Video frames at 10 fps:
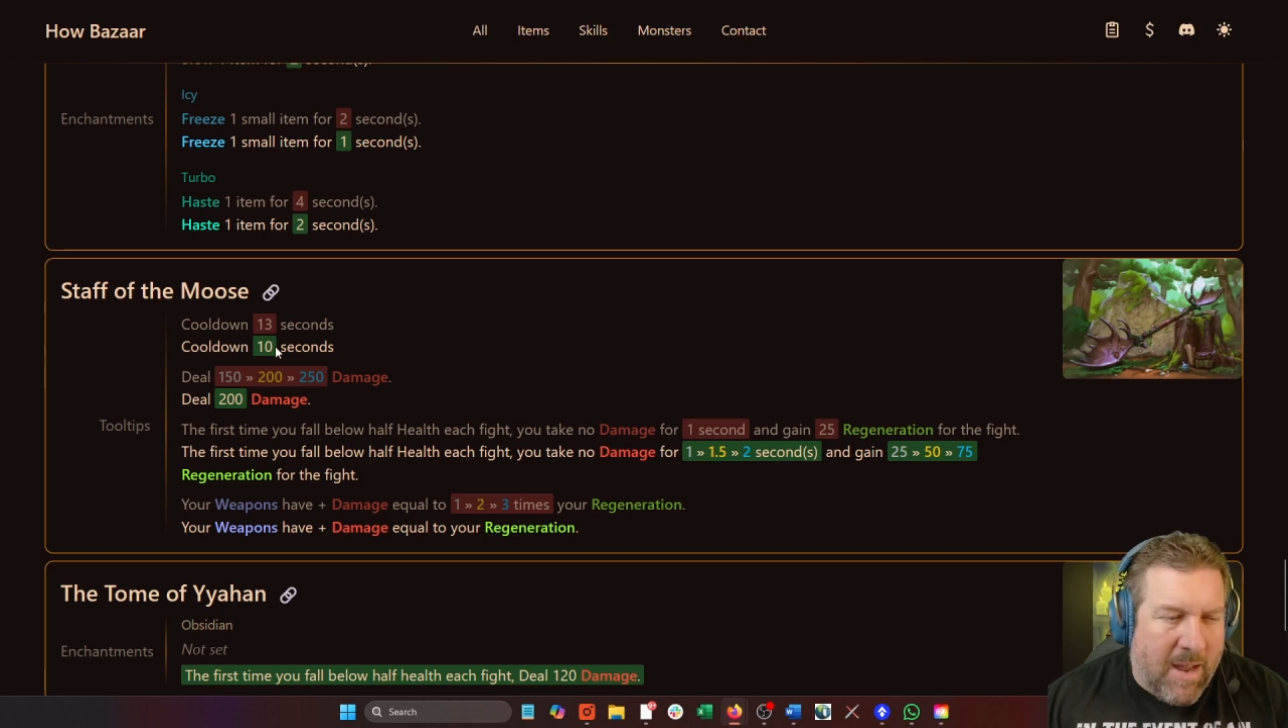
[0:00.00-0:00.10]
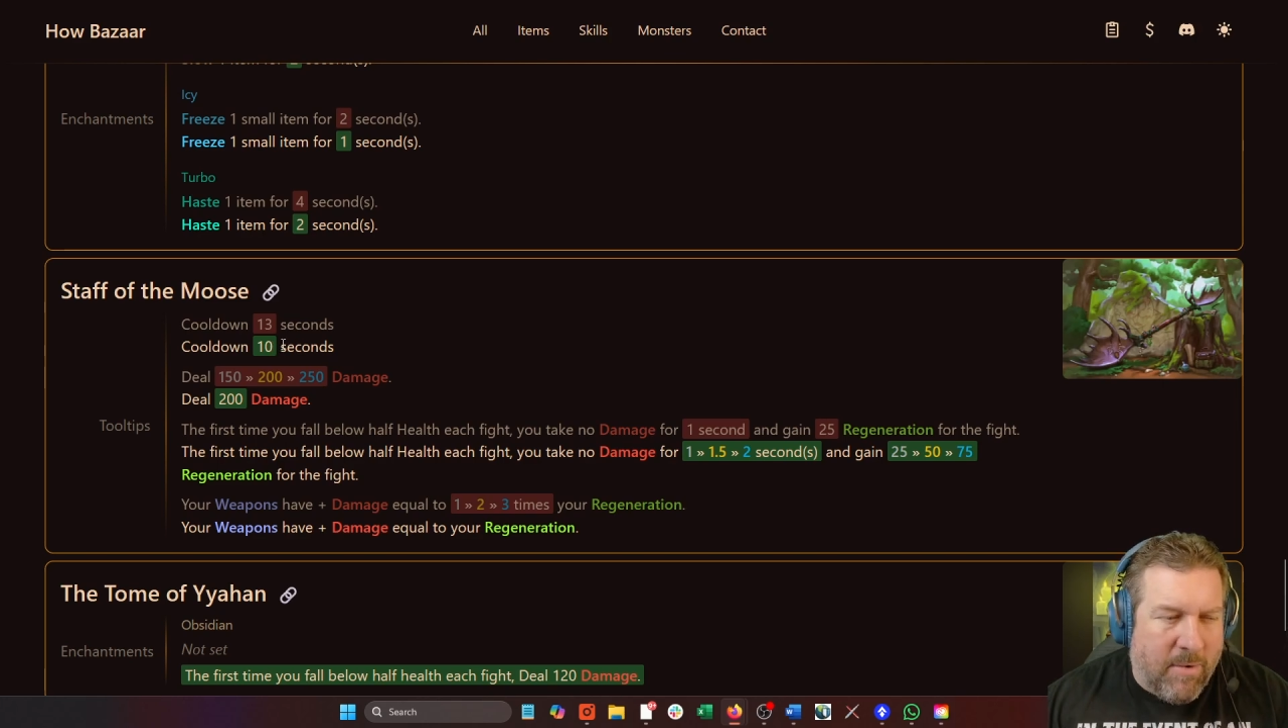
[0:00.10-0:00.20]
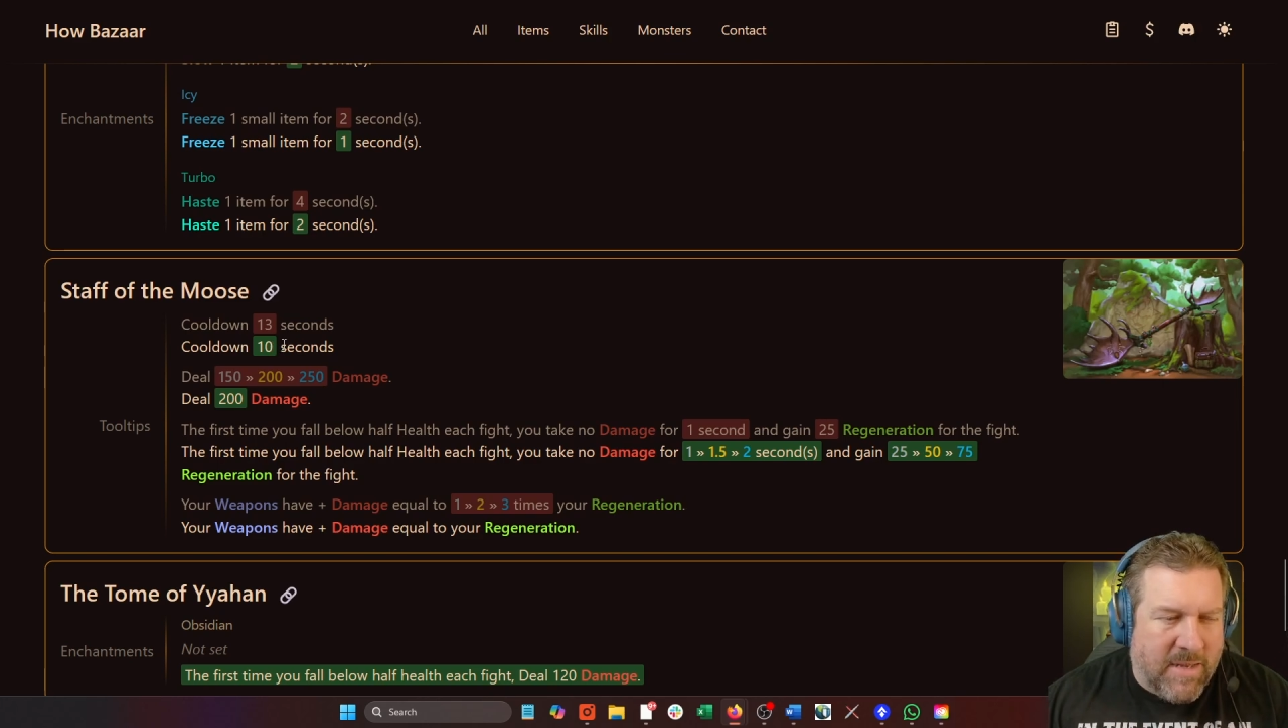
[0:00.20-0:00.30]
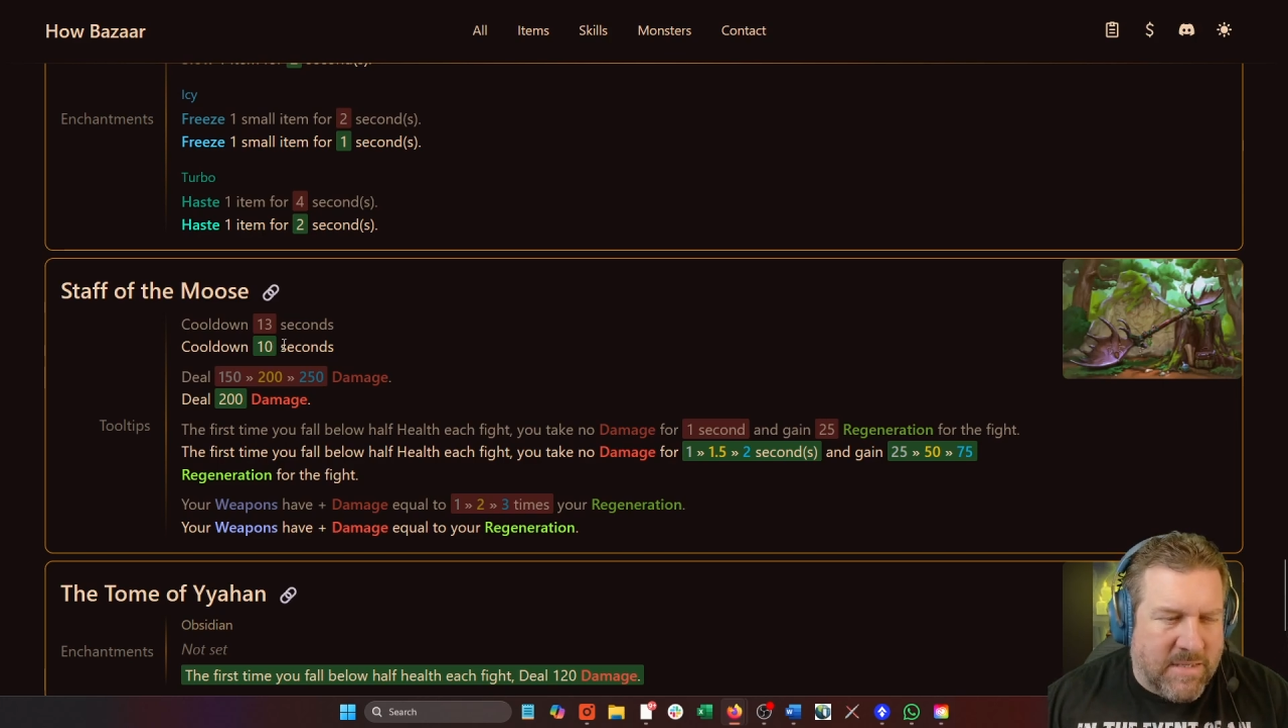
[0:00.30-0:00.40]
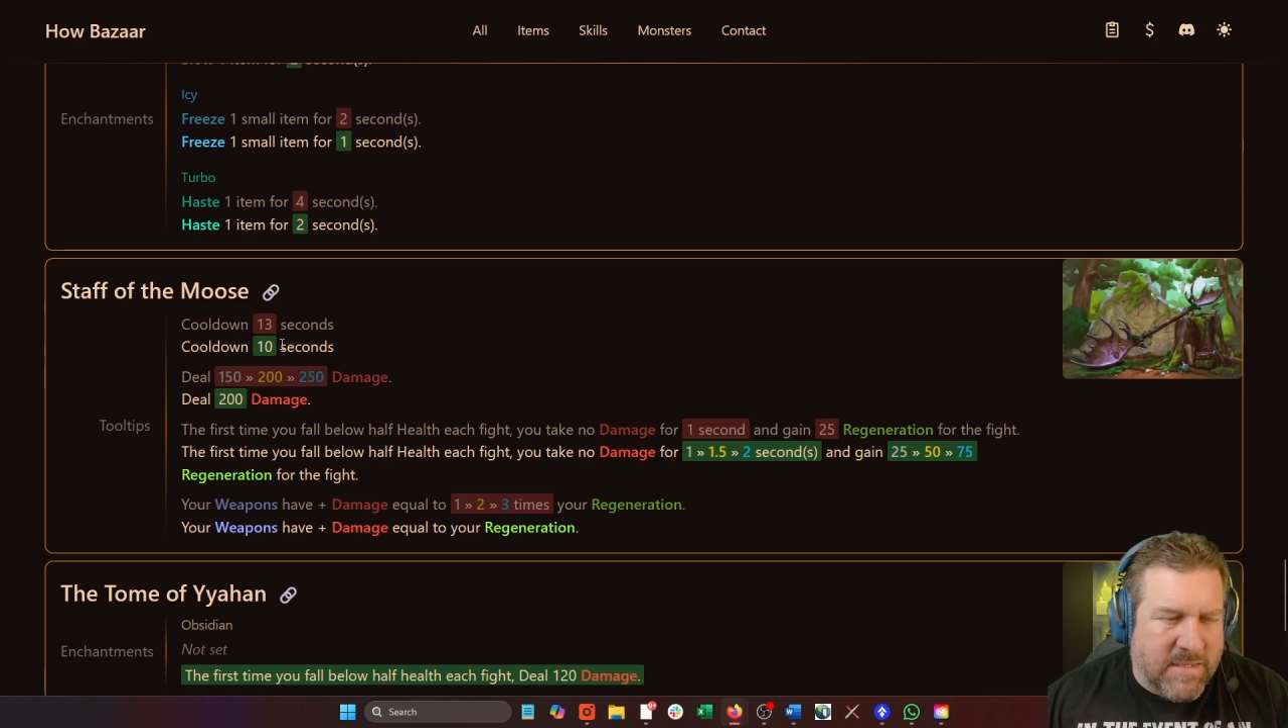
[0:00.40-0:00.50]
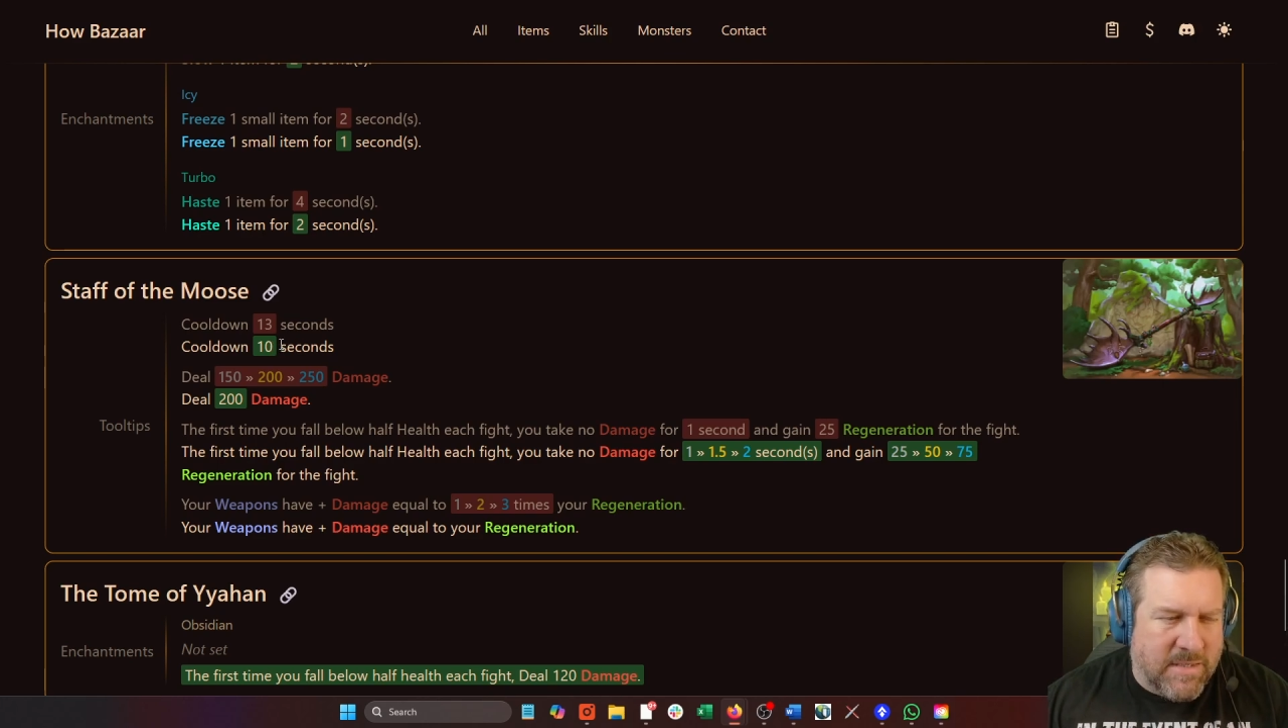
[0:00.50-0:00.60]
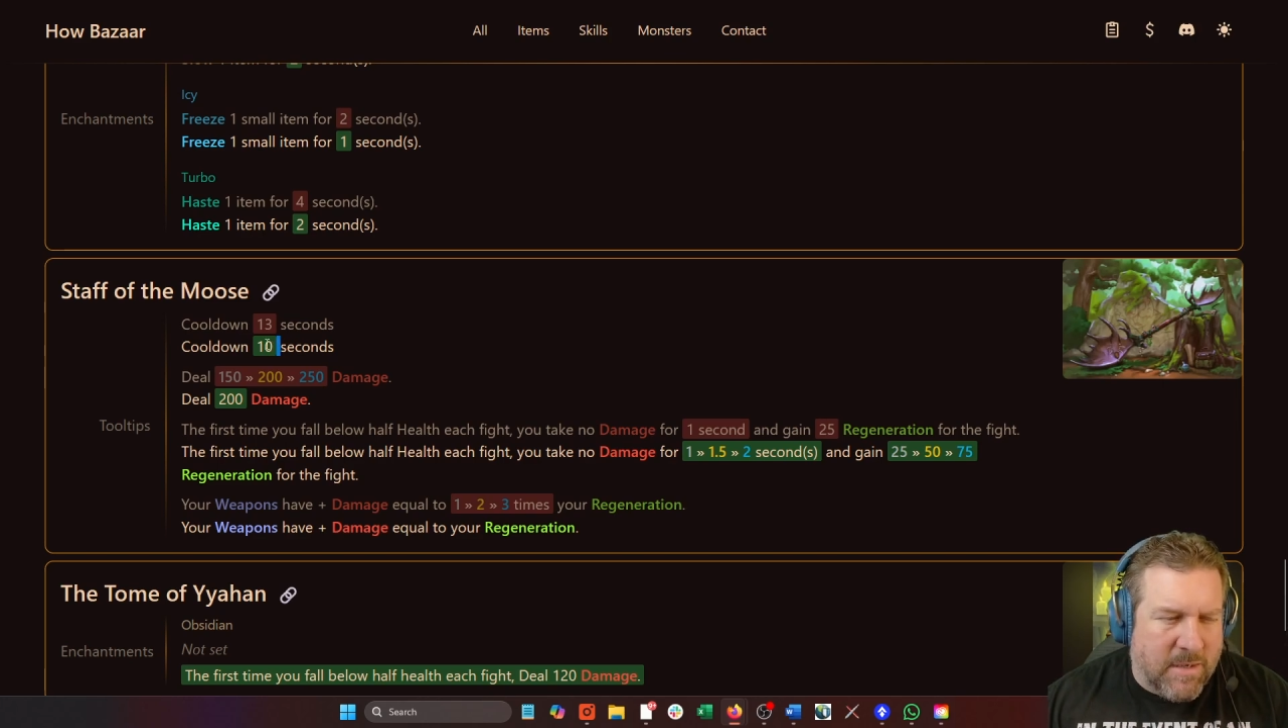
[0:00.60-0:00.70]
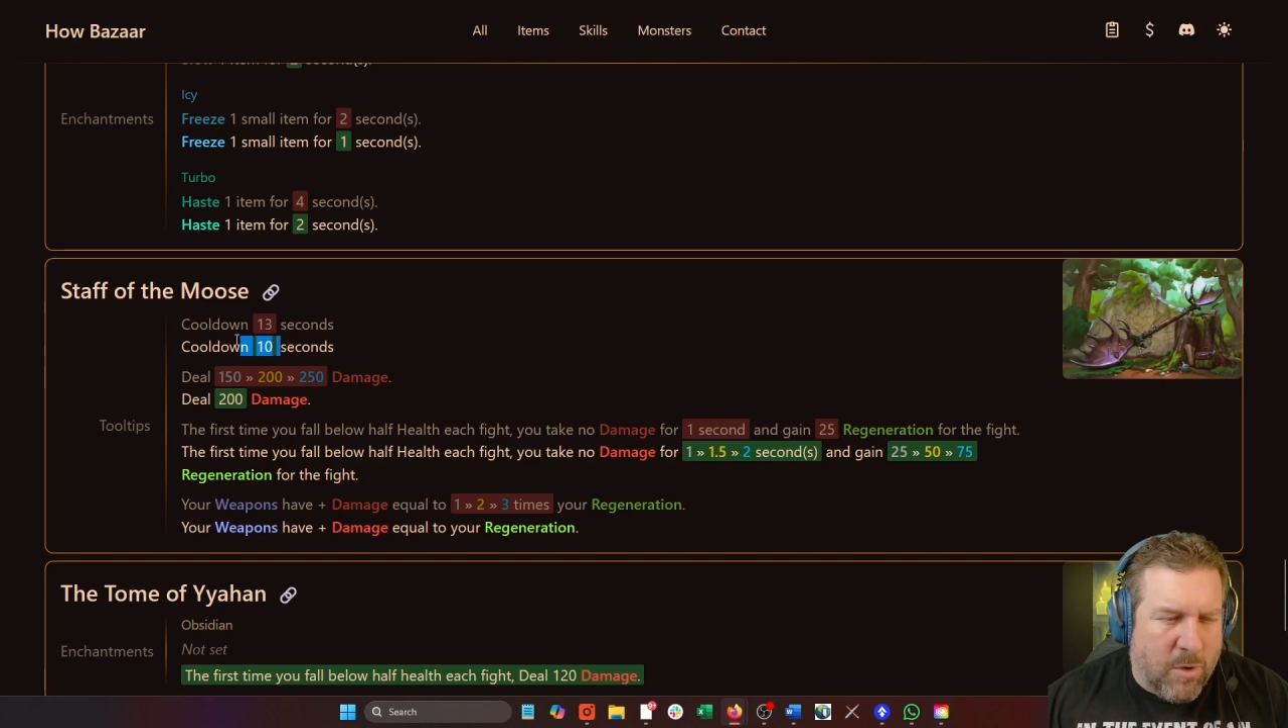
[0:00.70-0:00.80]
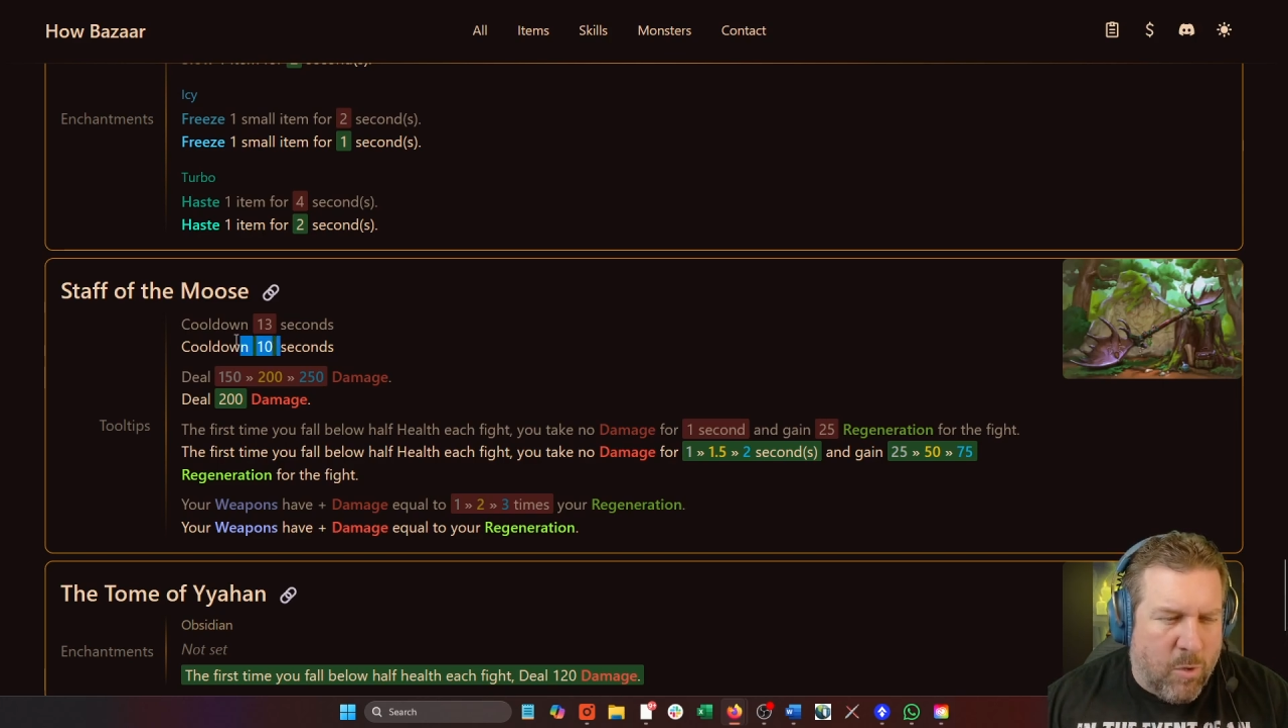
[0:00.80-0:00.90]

down its